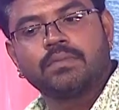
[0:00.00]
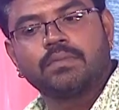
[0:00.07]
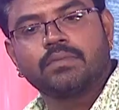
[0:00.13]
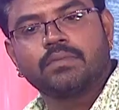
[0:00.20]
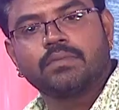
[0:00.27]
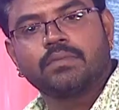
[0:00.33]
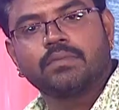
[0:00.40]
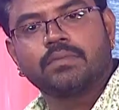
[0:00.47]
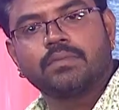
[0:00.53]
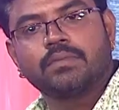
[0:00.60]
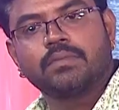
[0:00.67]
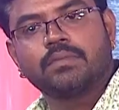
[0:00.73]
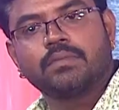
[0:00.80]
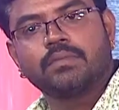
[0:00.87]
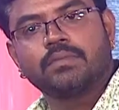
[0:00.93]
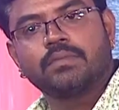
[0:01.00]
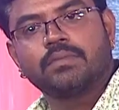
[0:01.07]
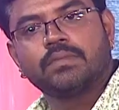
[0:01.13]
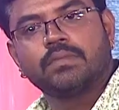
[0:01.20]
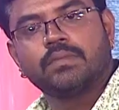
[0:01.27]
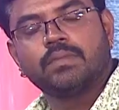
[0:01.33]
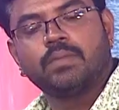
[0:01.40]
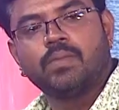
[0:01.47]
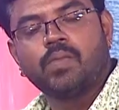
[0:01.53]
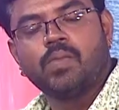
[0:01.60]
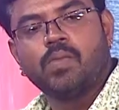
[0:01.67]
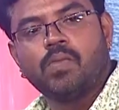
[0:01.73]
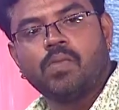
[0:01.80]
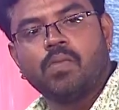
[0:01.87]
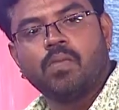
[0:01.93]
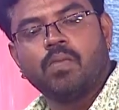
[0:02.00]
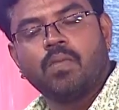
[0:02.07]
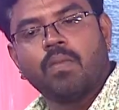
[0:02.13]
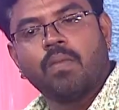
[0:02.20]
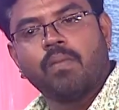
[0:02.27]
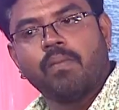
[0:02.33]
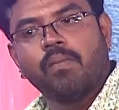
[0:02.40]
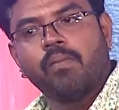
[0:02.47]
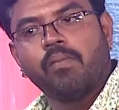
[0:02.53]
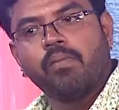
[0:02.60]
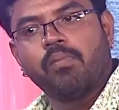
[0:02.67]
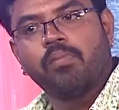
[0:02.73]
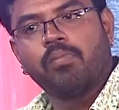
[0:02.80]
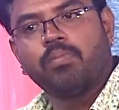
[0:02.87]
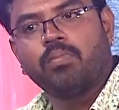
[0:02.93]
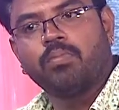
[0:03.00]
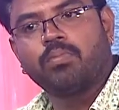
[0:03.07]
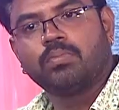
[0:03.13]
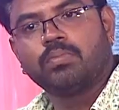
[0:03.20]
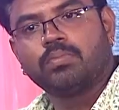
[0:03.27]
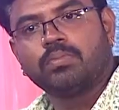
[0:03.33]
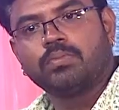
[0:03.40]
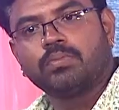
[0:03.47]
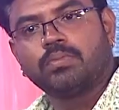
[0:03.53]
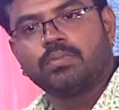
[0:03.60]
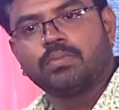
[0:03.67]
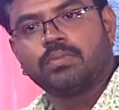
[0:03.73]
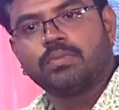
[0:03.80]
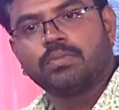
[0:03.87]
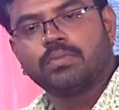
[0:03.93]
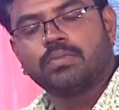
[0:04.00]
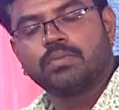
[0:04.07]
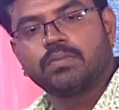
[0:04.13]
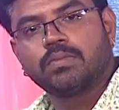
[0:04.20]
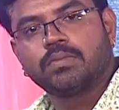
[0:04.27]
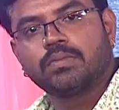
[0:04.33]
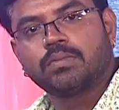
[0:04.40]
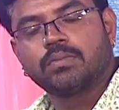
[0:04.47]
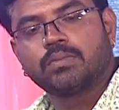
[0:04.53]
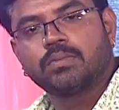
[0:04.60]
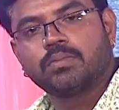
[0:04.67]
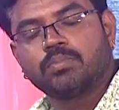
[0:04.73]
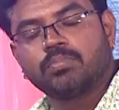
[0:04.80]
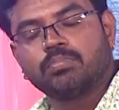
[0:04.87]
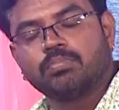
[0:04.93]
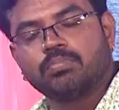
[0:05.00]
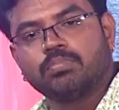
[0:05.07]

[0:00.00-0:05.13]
The person shown says nothing.